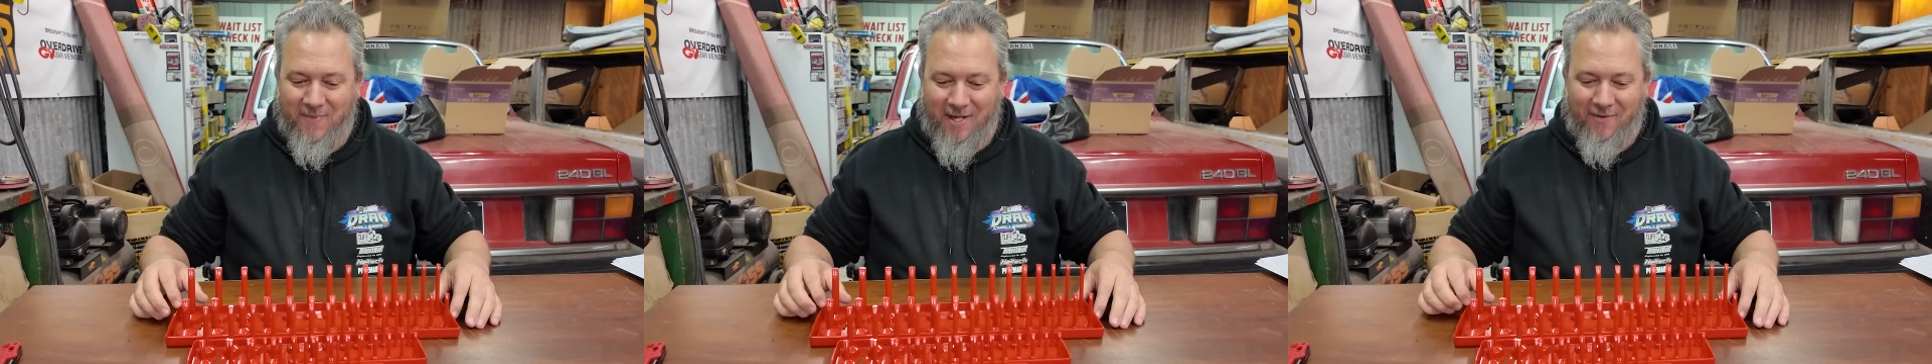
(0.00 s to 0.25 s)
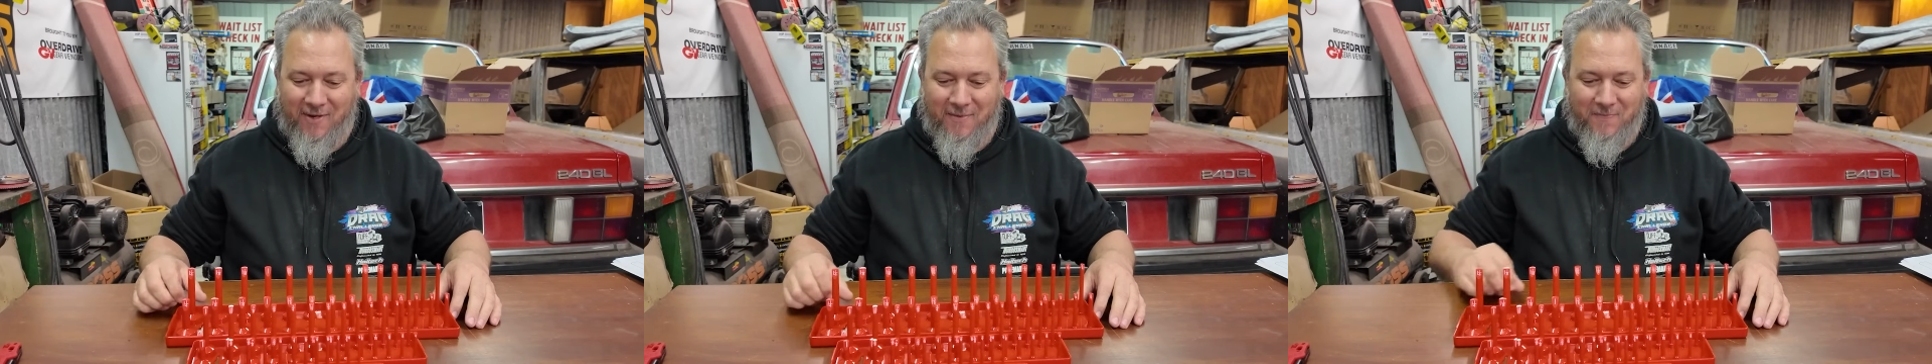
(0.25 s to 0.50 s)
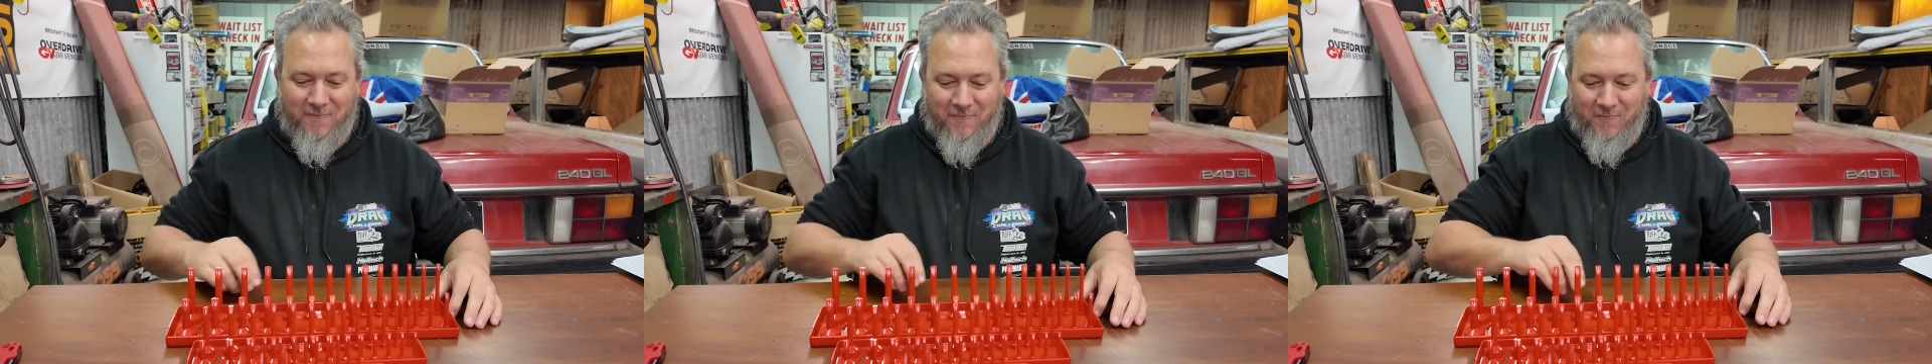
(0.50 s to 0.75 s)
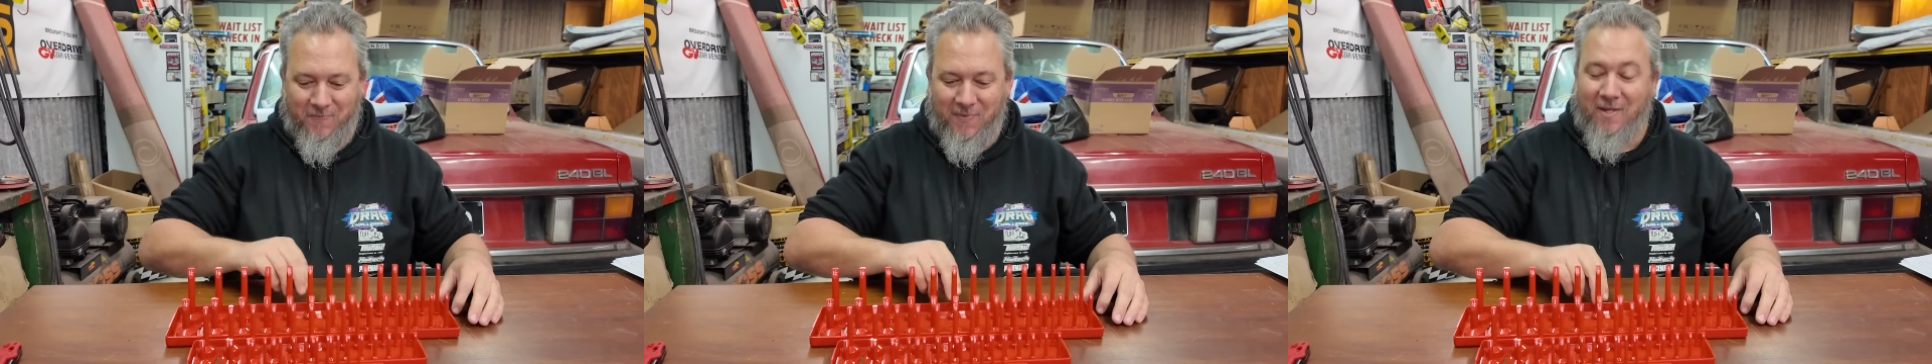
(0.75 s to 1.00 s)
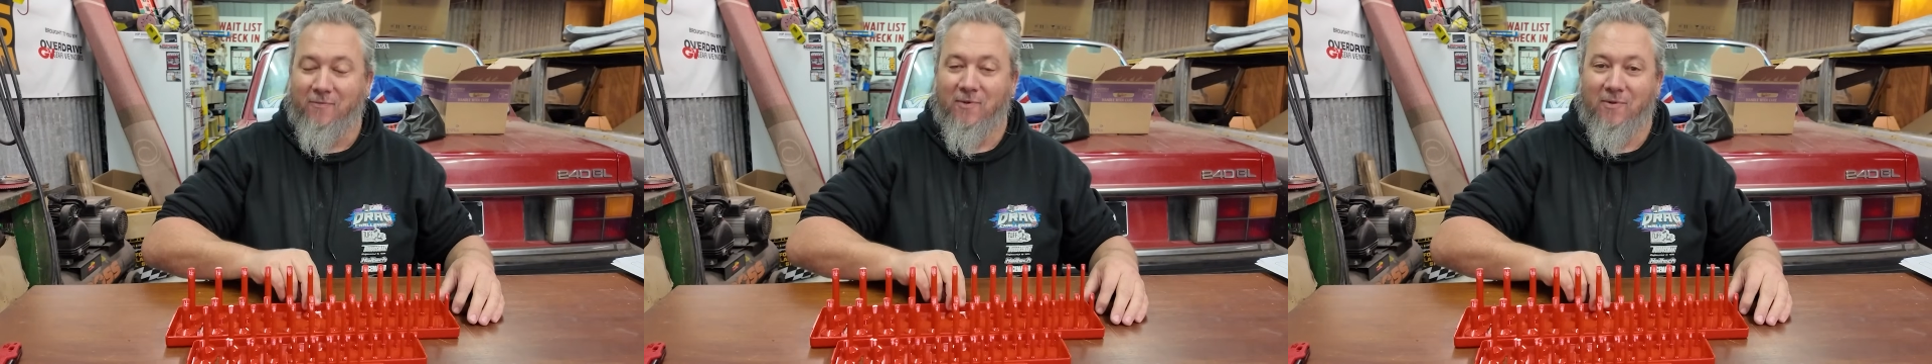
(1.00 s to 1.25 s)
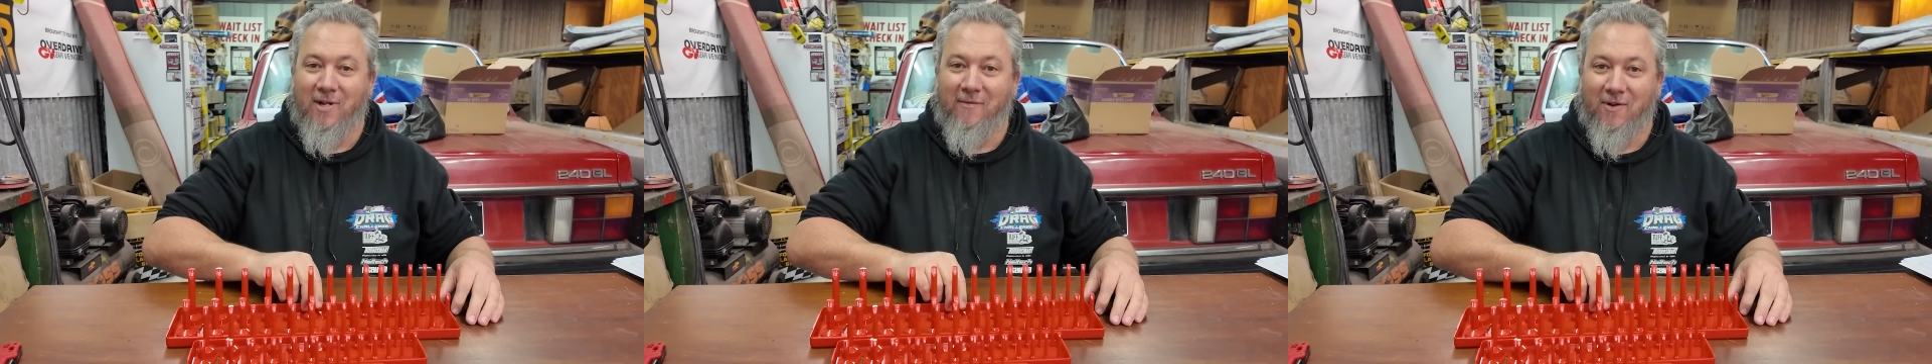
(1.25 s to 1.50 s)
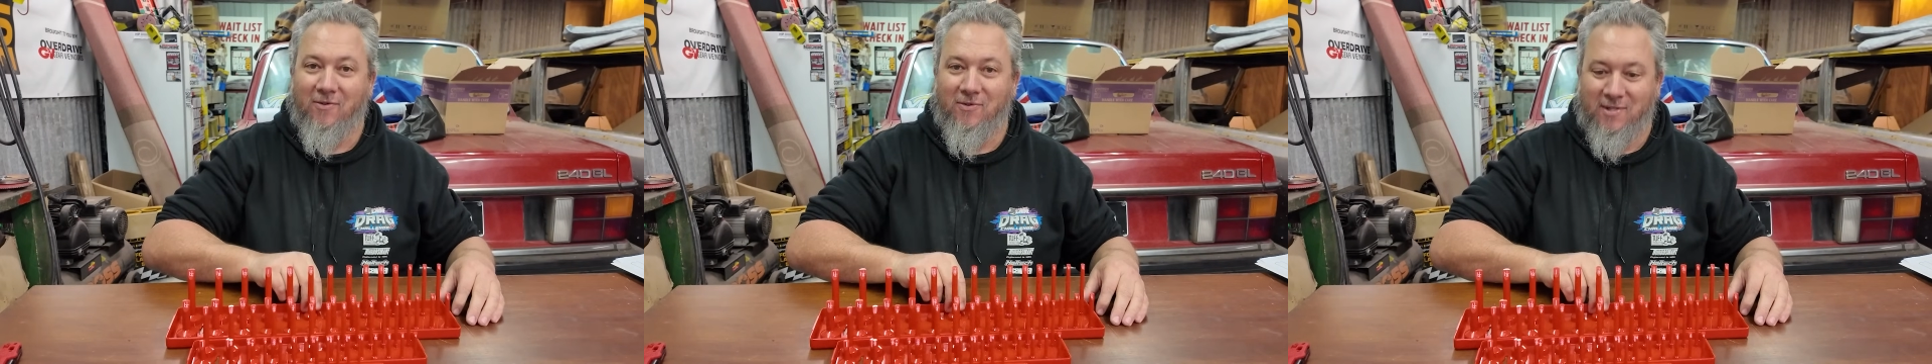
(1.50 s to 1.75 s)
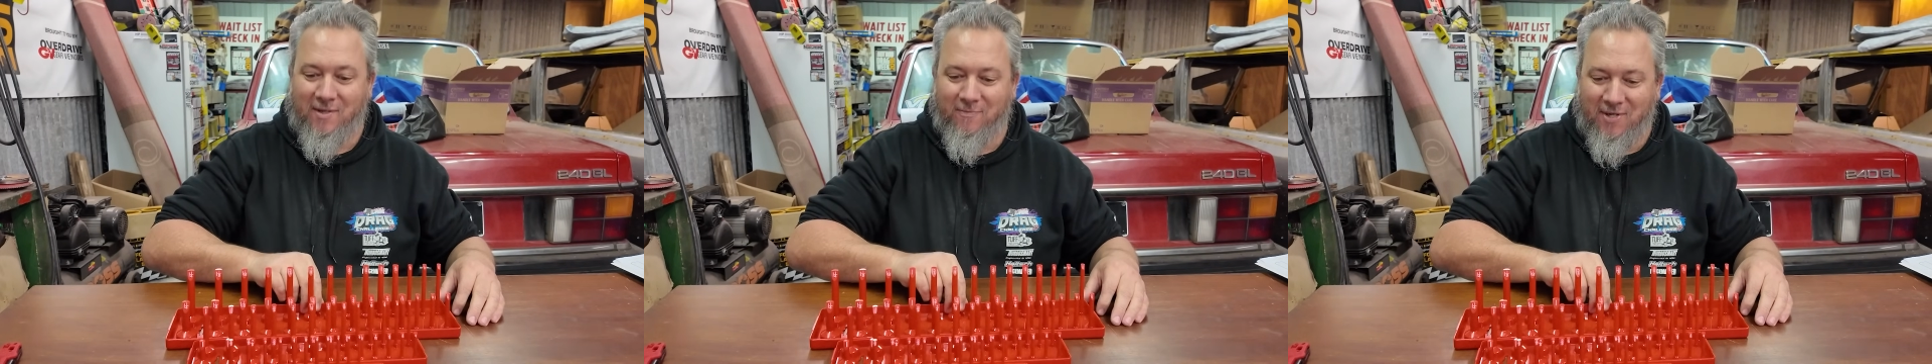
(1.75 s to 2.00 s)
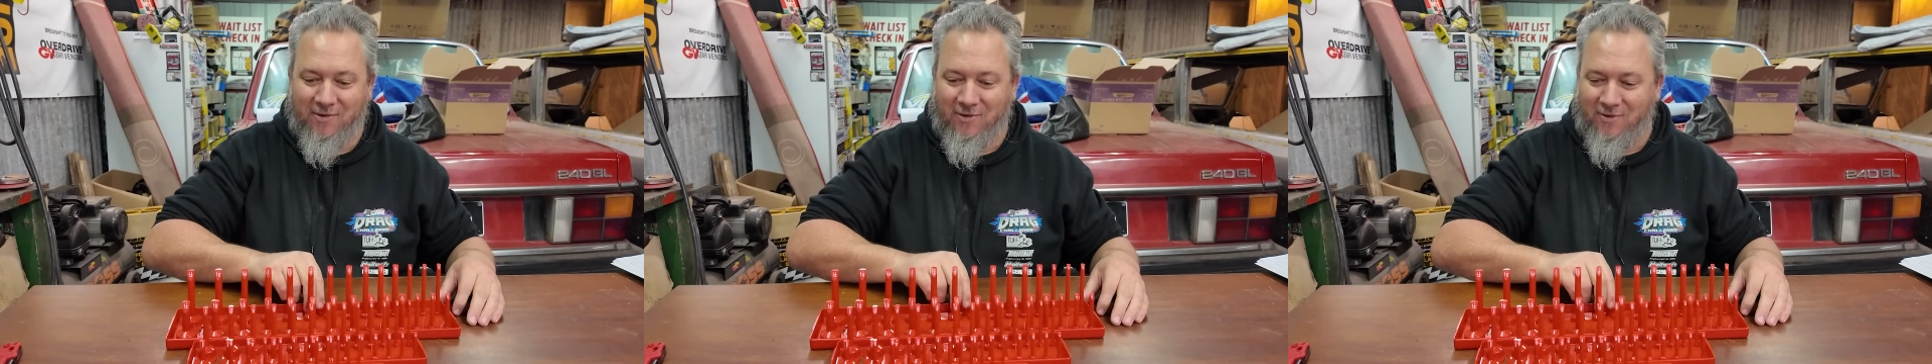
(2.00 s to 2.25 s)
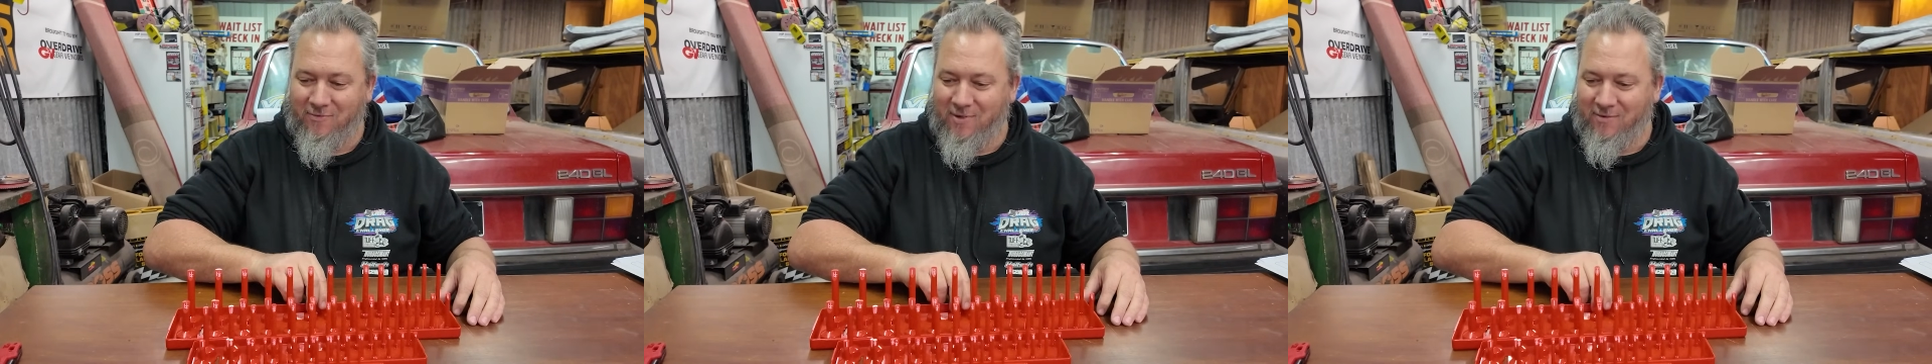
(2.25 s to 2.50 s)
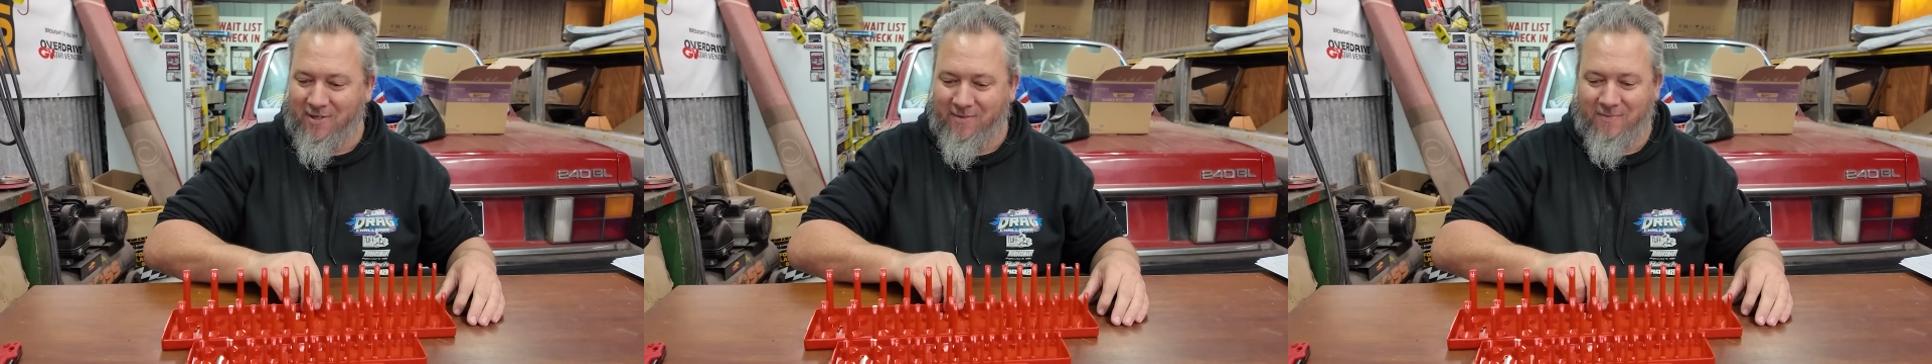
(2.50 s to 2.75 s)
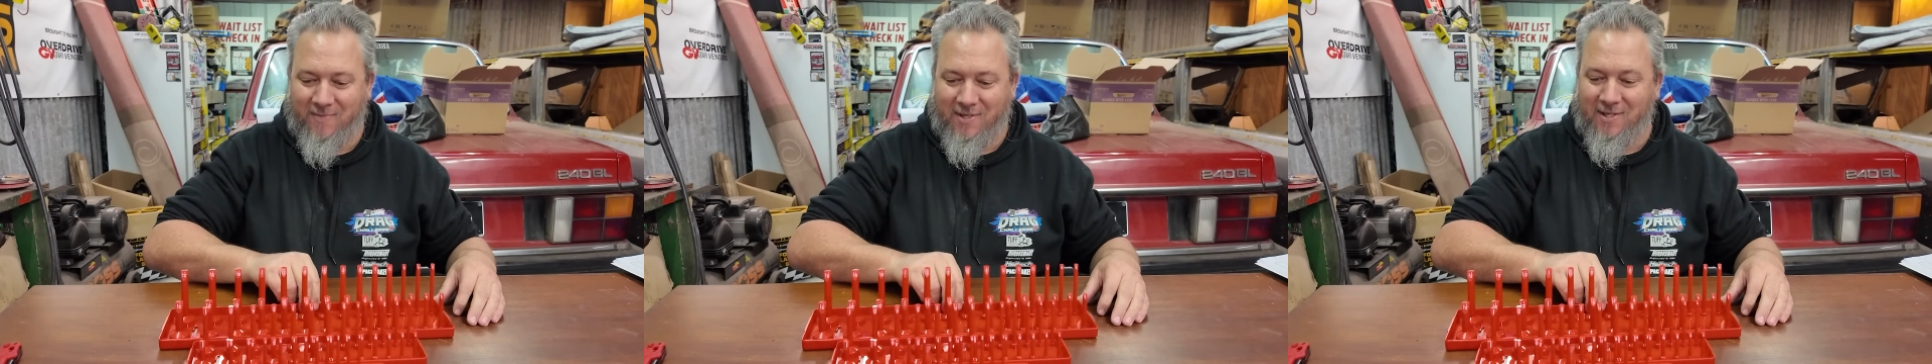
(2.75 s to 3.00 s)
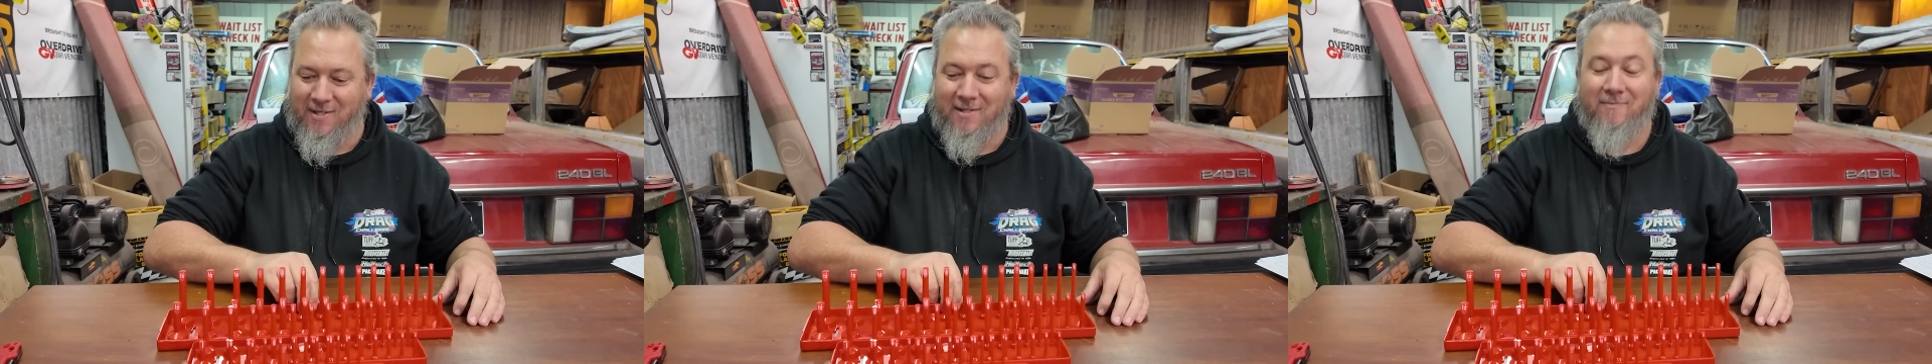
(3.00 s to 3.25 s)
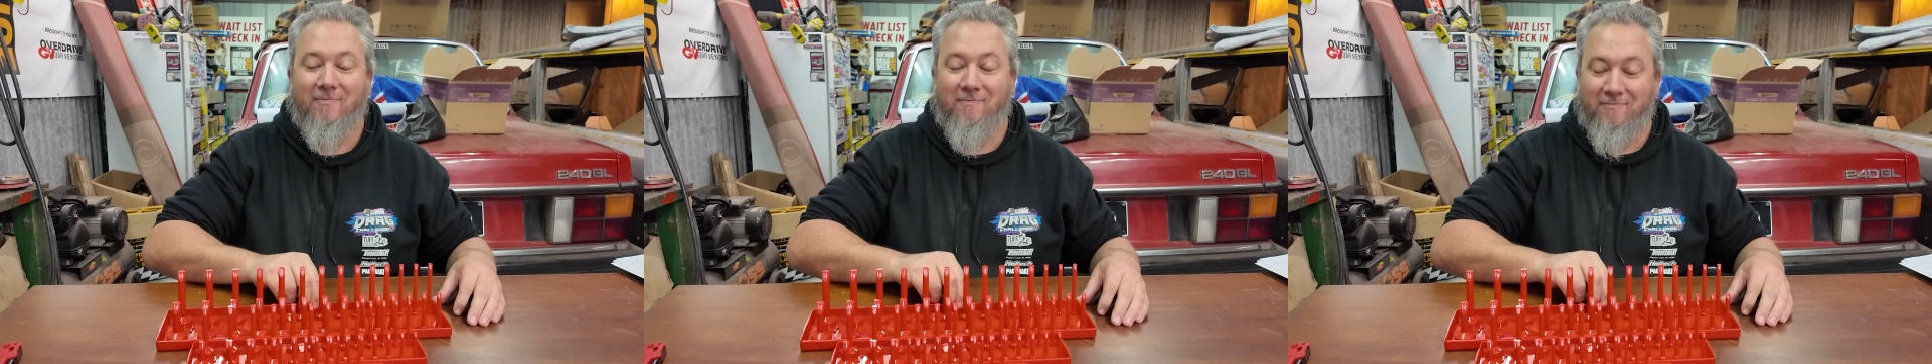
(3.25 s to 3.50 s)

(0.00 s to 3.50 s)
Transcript: Anyway, we'll never lose imperial, will we? Because